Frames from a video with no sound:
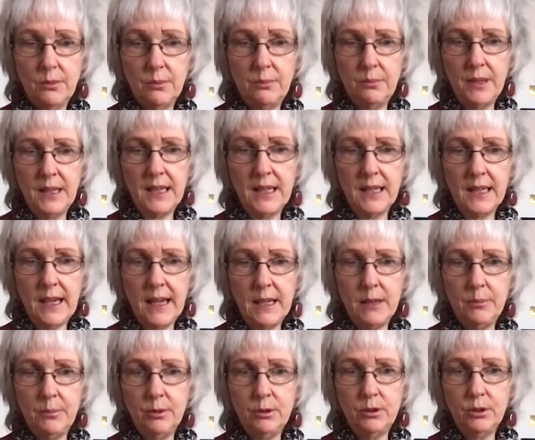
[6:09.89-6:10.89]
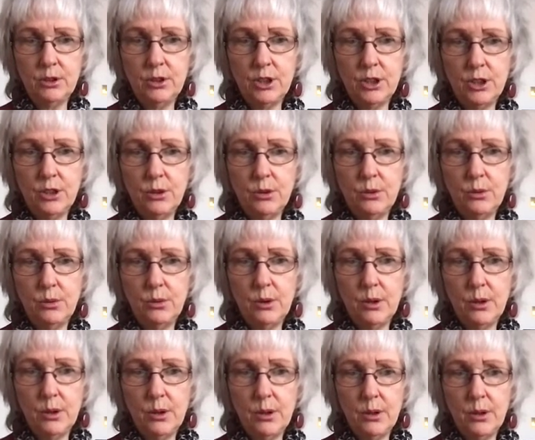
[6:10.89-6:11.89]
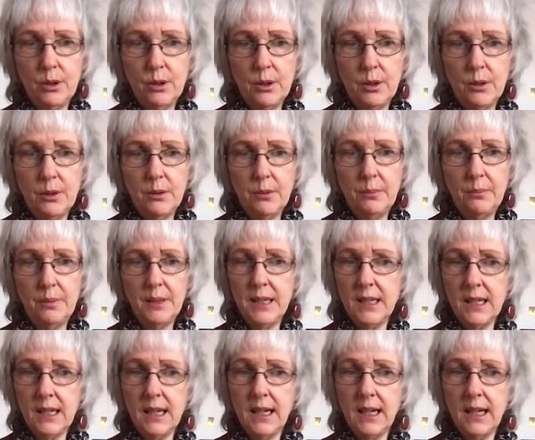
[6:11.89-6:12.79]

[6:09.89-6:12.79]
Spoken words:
being able to be